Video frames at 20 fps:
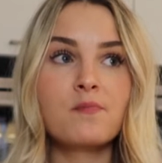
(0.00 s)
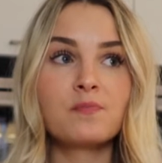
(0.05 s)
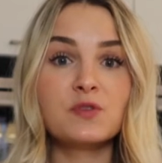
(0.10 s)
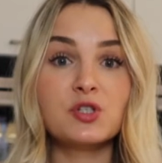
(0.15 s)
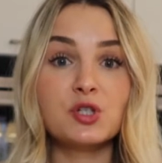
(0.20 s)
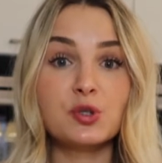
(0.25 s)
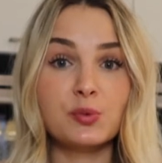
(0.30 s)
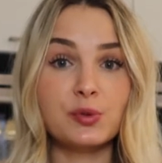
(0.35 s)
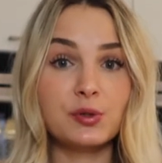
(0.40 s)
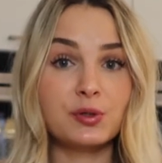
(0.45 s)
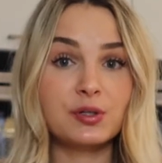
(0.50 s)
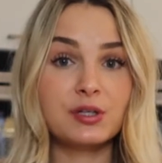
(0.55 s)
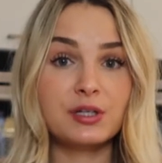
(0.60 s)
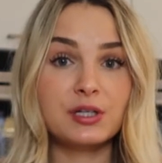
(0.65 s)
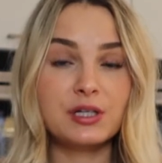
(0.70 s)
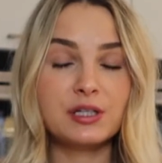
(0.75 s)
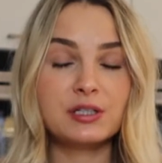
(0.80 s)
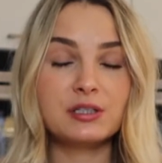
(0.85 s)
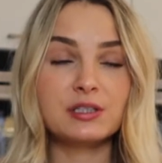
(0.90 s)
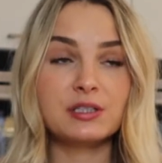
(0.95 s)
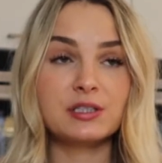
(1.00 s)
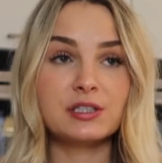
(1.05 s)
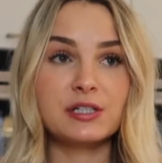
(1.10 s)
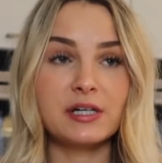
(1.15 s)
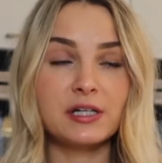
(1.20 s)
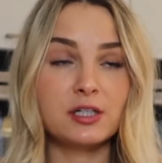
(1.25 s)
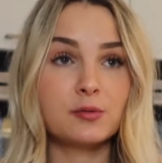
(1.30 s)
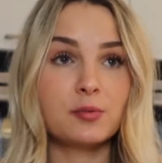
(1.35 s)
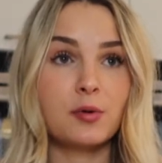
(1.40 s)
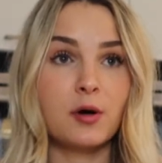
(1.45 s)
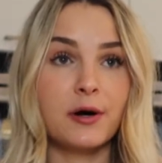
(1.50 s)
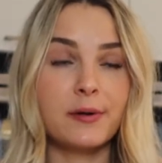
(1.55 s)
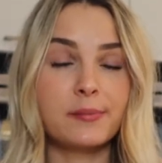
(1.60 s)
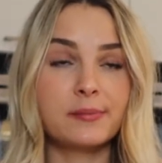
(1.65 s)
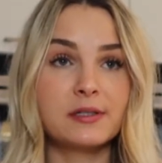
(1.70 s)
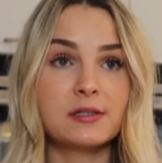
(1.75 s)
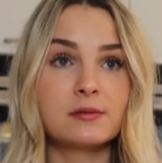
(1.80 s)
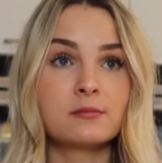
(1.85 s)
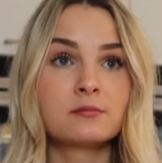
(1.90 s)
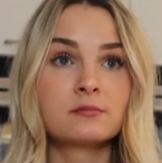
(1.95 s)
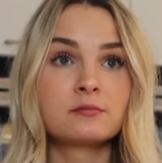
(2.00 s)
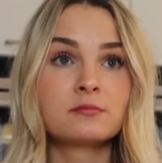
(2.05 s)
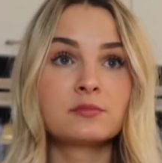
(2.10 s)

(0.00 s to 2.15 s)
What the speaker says: She would clean the entire apartment.